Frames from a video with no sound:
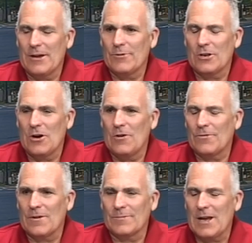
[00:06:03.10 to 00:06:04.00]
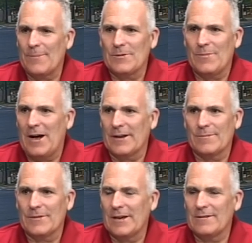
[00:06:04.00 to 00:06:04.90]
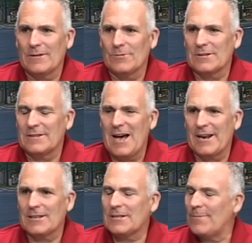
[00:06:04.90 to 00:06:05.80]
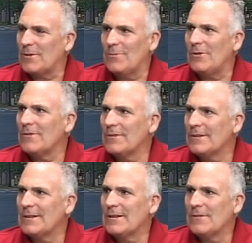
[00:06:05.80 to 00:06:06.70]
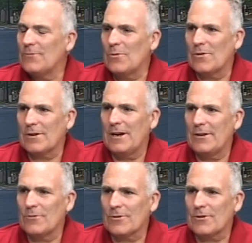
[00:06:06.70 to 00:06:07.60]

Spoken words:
would know from top to bottom that it was not acceptable for North